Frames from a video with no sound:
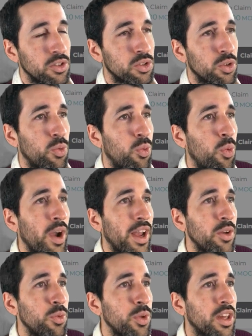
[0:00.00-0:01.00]
So
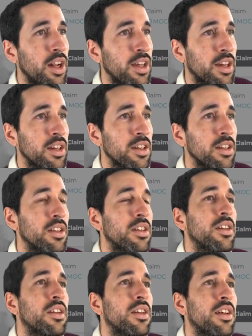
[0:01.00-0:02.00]
when we click
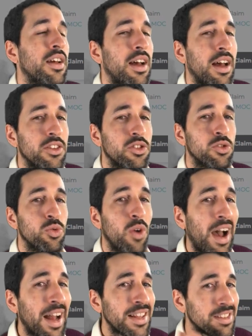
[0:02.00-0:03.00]
to
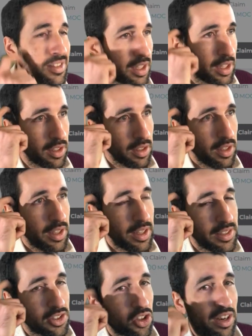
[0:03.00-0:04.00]
unstake,
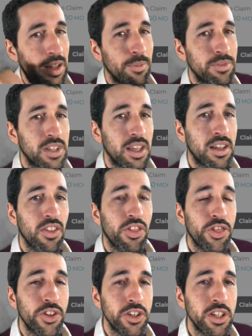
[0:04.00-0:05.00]
it's going to take
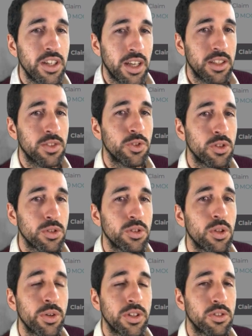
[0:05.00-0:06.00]
30 days for those
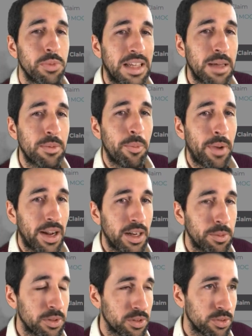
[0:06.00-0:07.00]
tokens to become
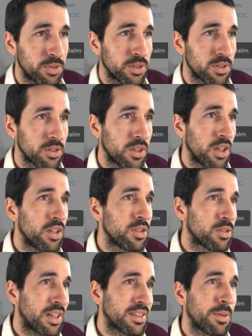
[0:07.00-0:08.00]
available to us.
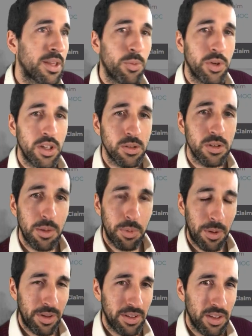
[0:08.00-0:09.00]
So that's something that we need to keep
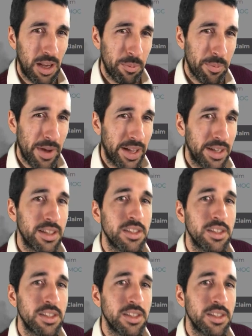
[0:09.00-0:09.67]
in mind.